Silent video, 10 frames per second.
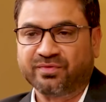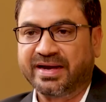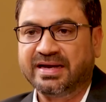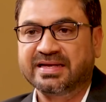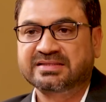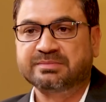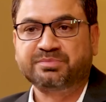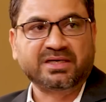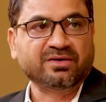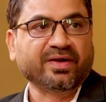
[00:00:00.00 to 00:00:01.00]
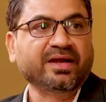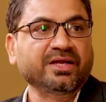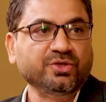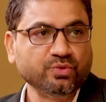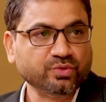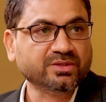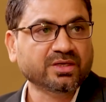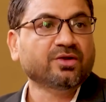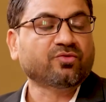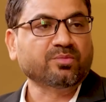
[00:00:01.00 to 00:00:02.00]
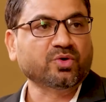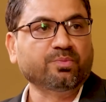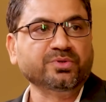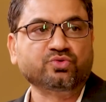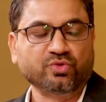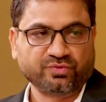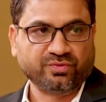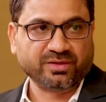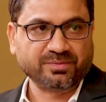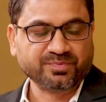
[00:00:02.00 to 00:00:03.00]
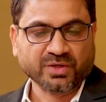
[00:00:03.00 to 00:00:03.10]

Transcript: widely accepted and widely used from the open source world.